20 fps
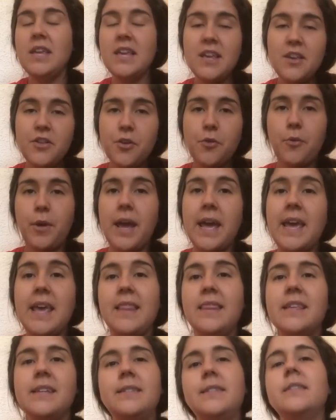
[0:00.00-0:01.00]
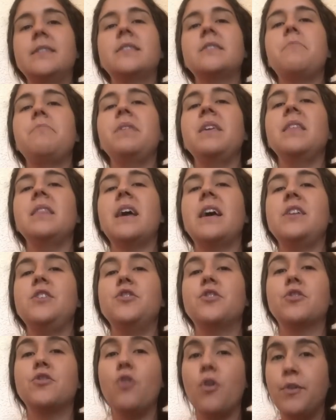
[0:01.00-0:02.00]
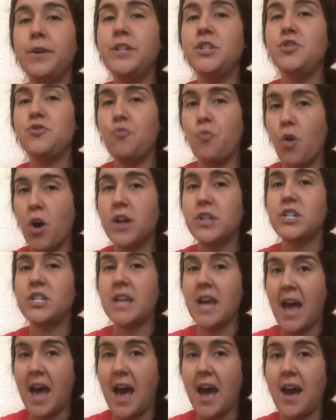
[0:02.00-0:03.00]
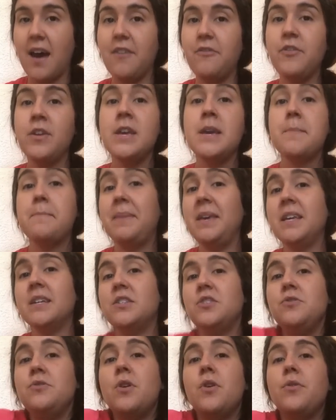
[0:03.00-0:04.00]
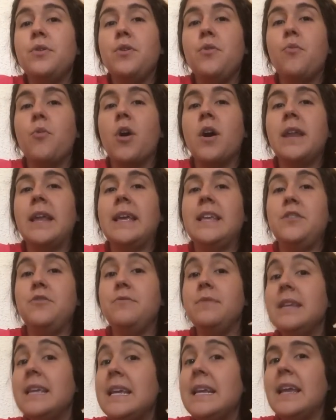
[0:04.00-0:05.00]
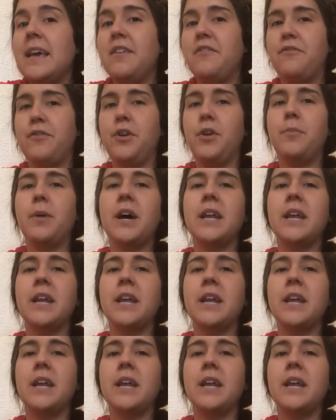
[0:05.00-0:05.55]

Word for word: either way, this is something that you're going to want to have because you know you want it, you need it for your